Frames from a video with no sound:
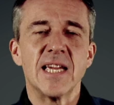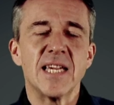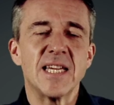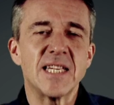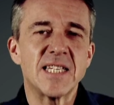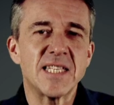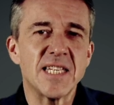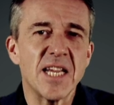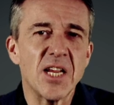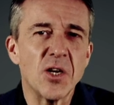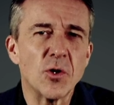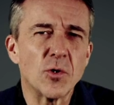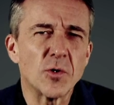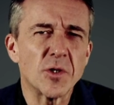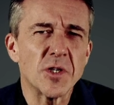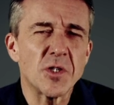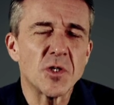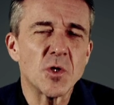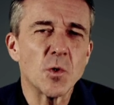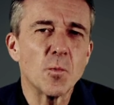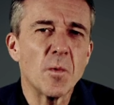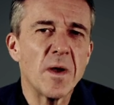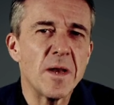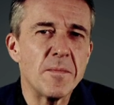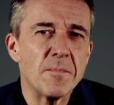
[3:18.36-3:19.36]
You see, in order
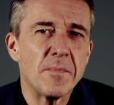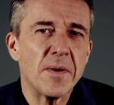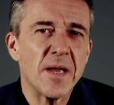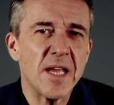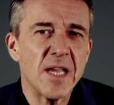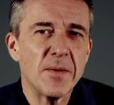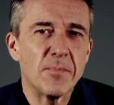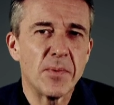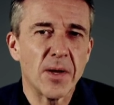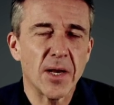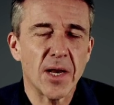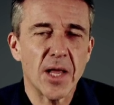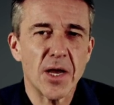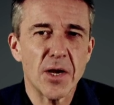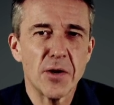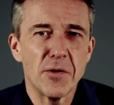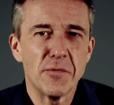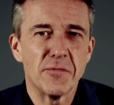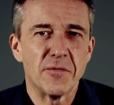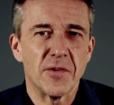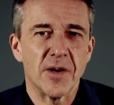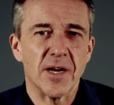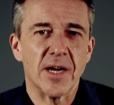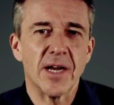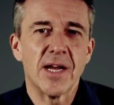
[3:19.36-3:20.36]
to win people
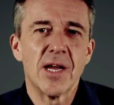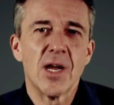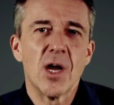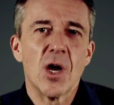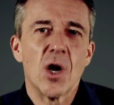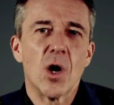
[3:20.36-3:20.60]
over,